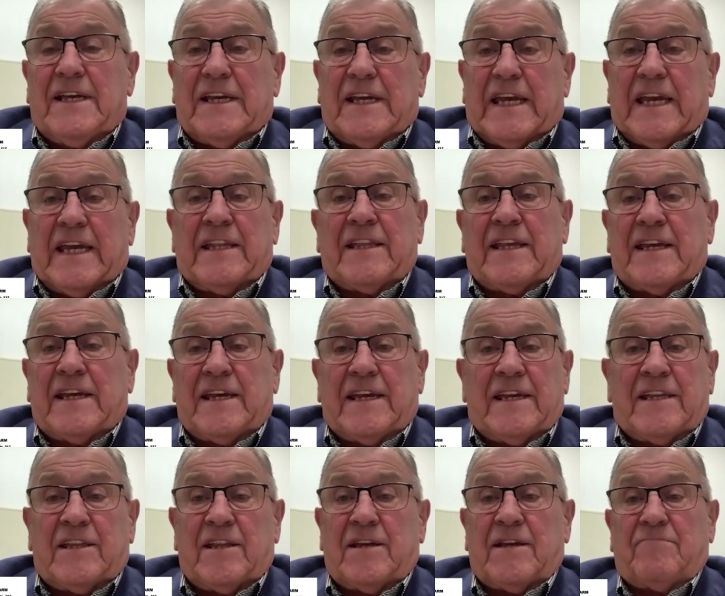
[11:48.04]
in the
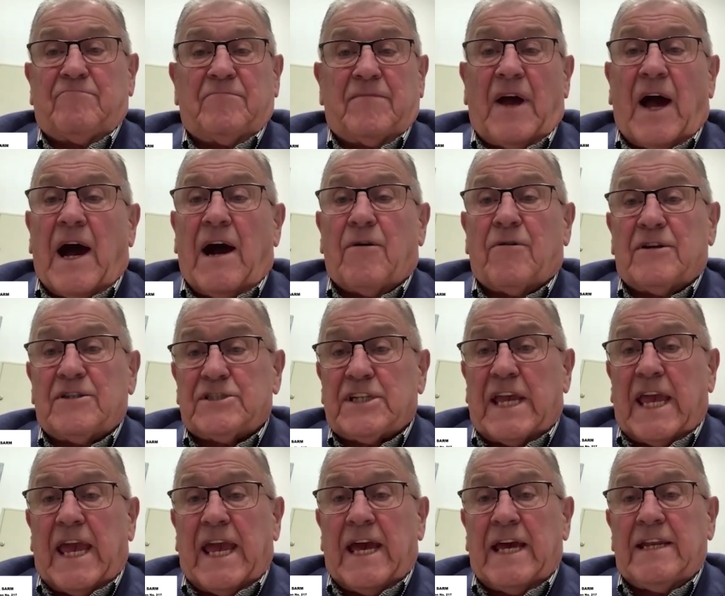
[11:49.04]
in the hours
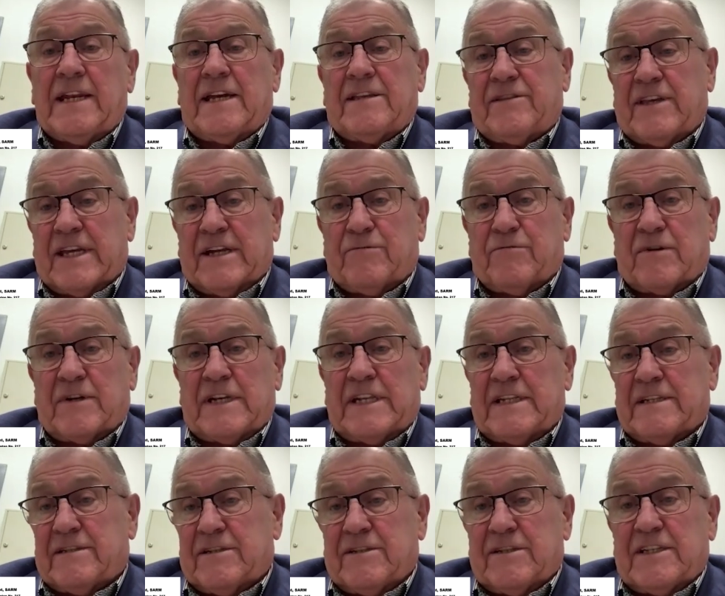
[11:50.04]
ahead. I think we're
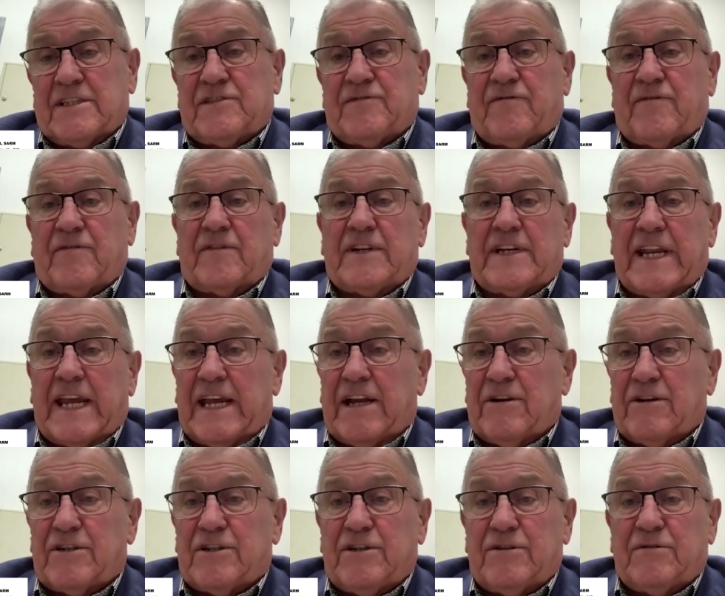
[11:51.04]
into this for a day
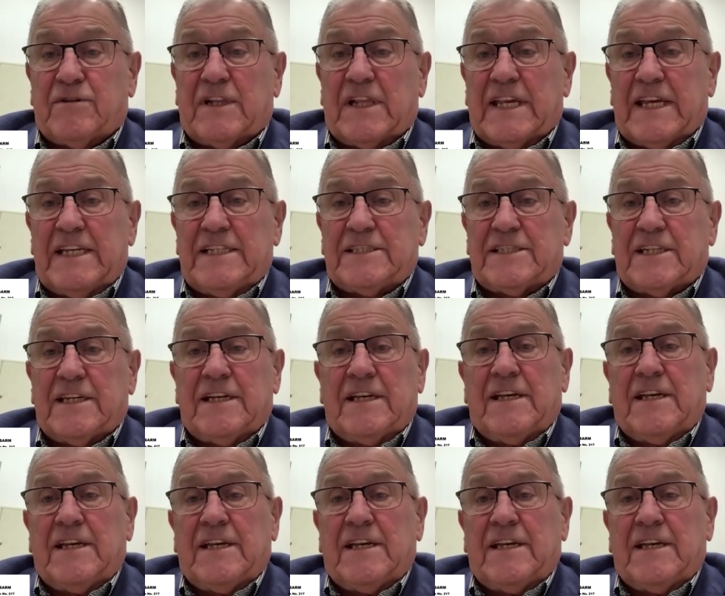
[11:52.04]
or two at least.